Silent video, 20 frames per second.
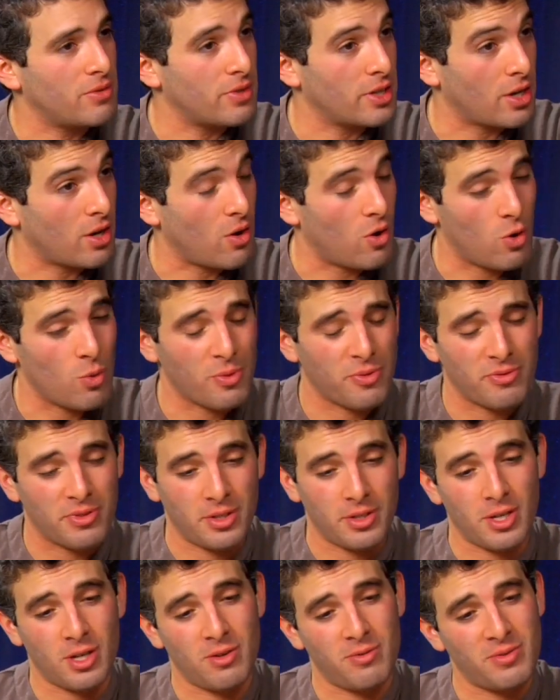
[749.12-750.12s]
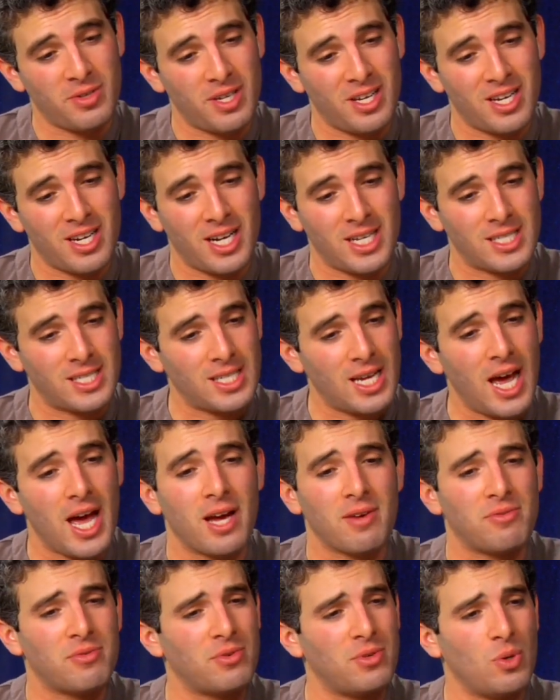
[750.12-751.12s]
living at home in Philadelphia, and I
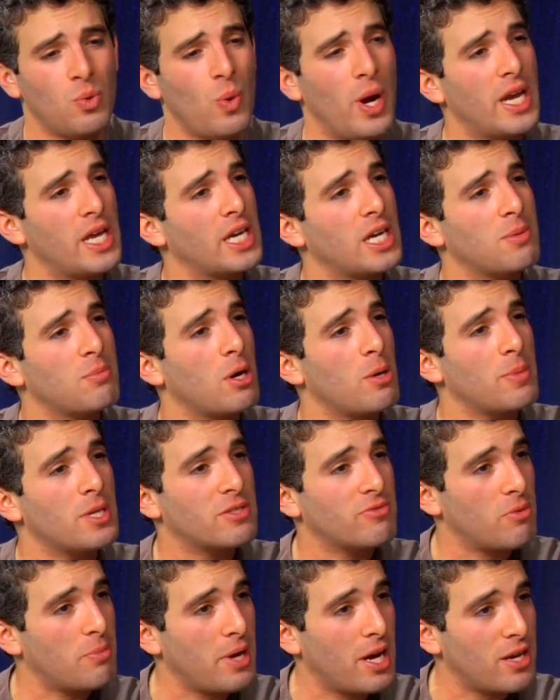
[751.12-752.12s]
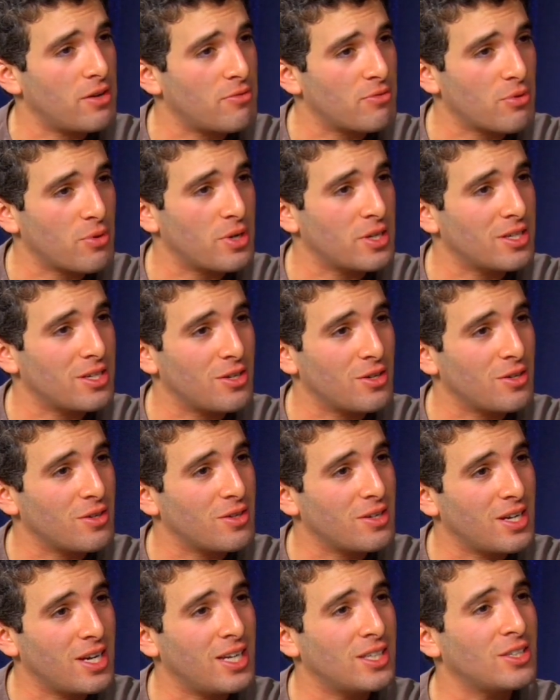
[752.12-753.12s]
sang for a wedding and a bar mitzvah band for a year.
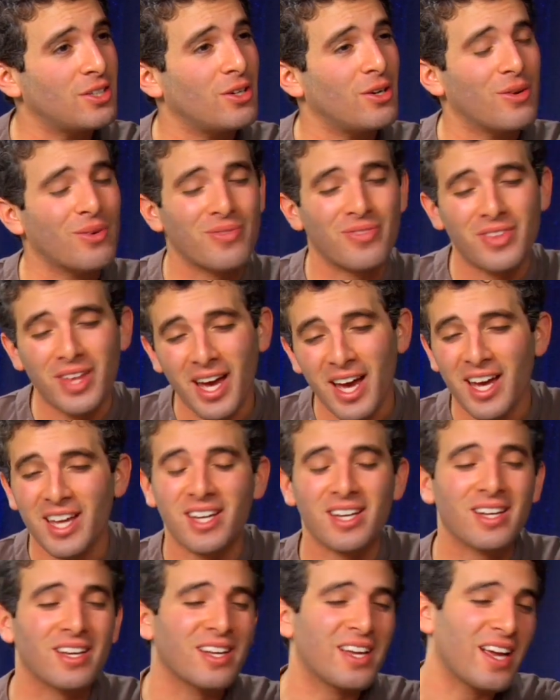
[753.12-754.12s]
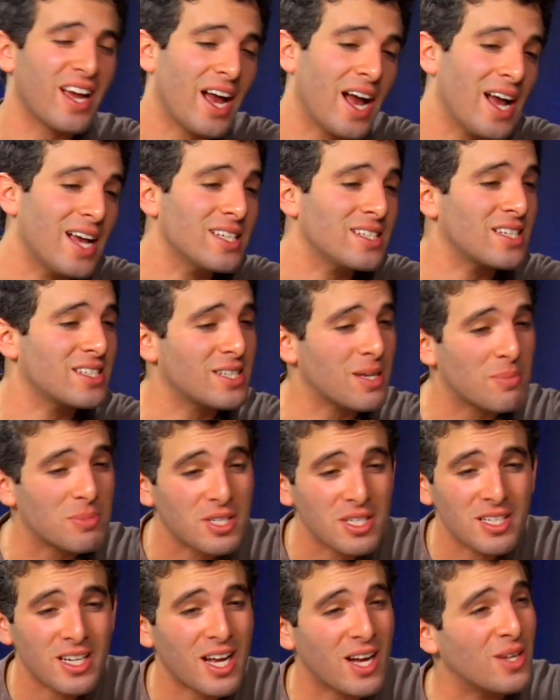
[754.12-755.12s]
And you know, that has its ups
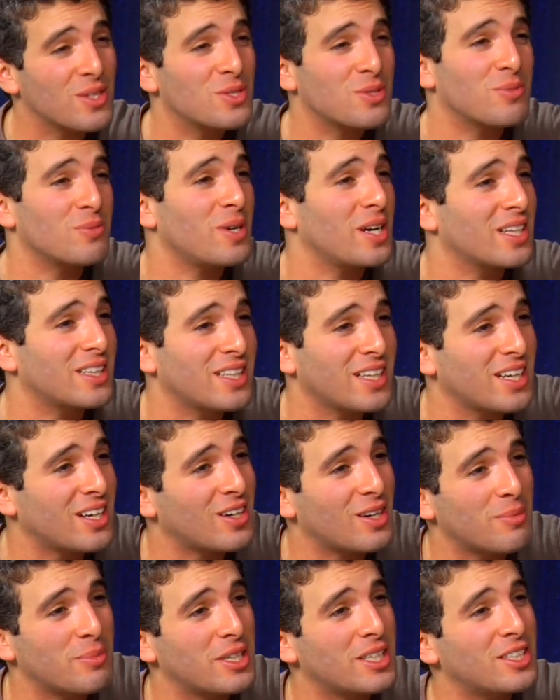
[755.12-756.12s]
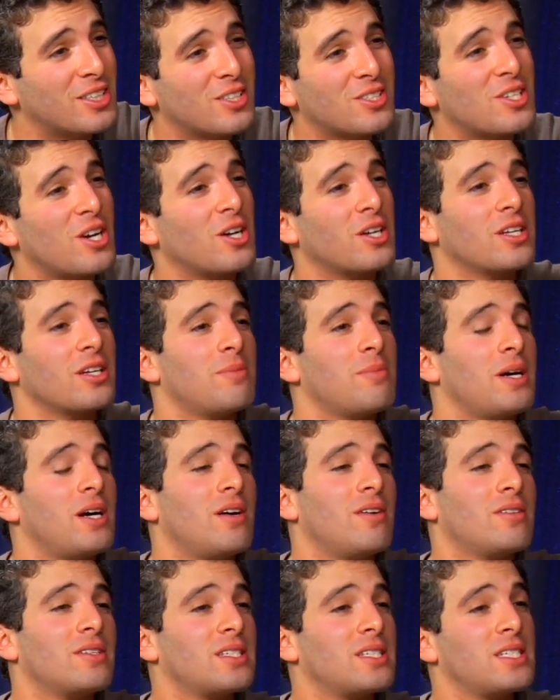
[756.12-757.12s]
and downs right there. I mean, you're talking
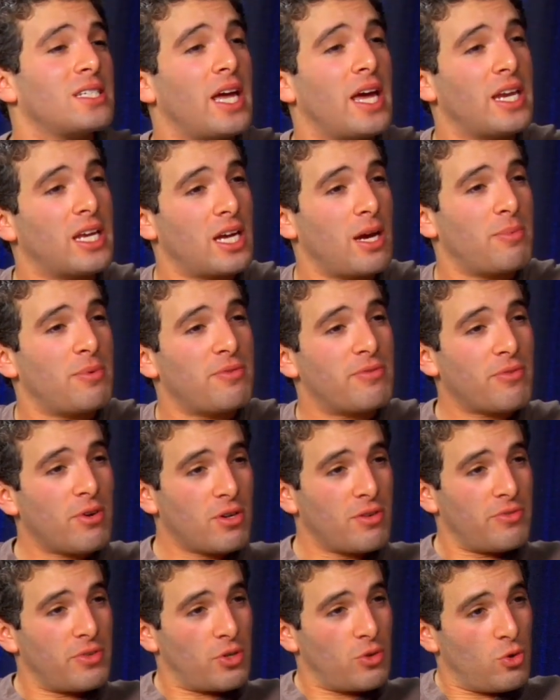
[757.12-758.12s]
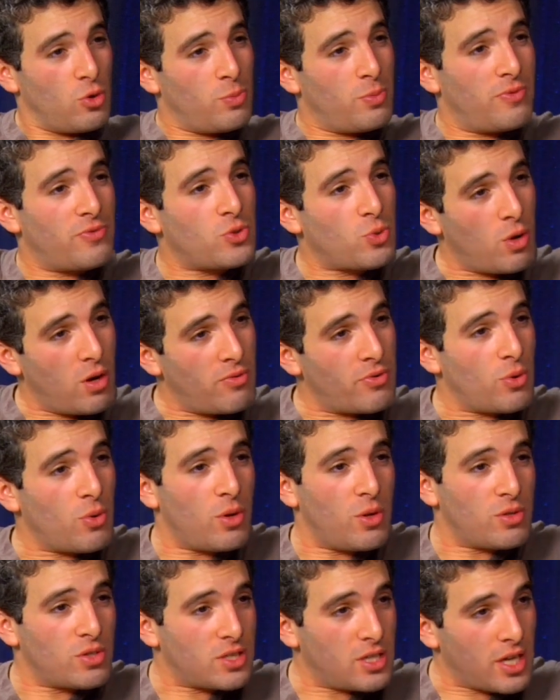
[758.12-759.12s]
about standing up in front of a group of
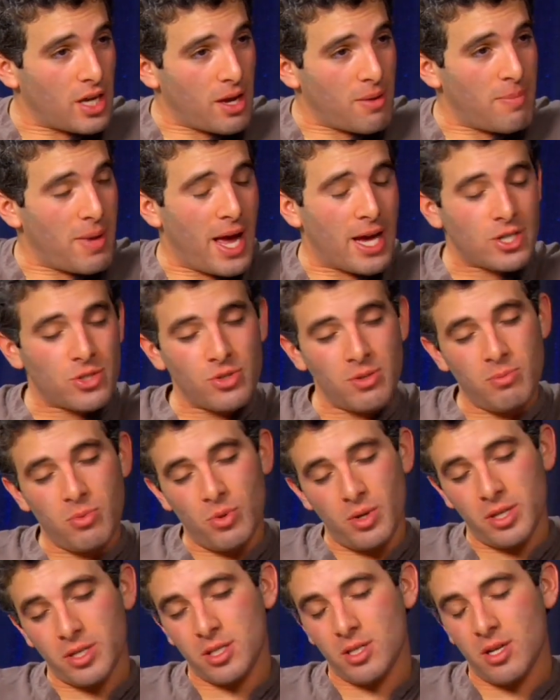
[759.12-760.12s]
12-year-olds singing Backstreet Boys